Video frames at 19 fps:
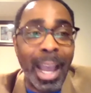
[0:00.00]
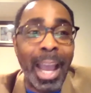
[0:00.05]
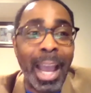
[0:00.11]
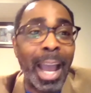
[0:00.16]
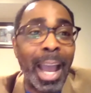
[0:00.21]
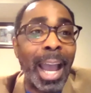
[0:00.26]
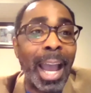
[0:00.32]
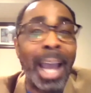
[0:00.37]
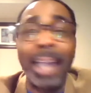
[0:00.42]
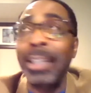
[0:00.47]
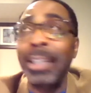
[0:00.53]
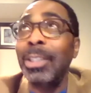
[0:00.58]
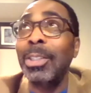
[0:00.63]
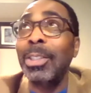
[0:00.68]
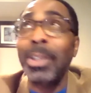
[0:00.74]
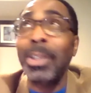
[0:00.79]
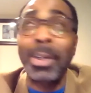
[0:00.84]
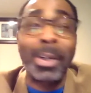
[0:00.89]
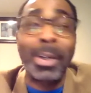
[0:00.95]
I
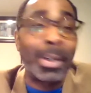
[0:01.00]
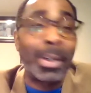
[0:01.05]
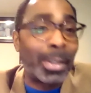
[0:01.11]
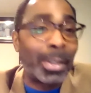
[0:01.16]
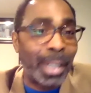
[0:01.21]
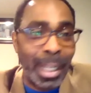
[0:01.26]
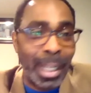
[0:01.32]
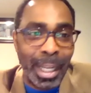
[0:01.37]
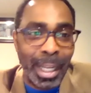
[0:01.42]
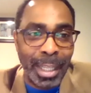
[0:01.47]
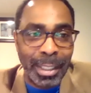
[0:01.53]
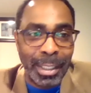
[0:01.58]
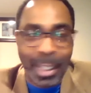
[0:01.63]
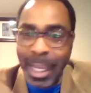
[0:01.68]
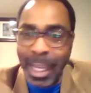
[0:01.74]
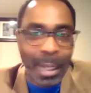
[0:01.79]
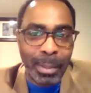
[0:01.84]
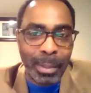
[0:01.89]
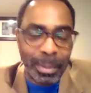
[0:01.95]
sure as
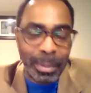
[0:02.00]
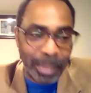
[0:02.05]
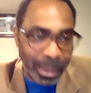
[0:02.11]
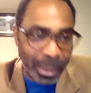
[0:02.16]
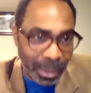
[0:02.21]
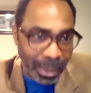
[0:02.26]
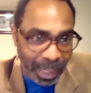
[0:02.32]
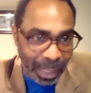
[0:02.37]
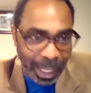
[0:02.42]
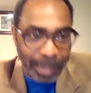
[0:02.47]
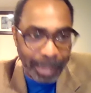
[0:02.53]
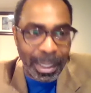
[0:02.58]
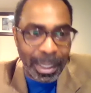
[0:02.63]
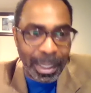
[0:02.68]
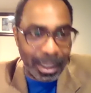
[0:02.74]
heck will be going to get mine.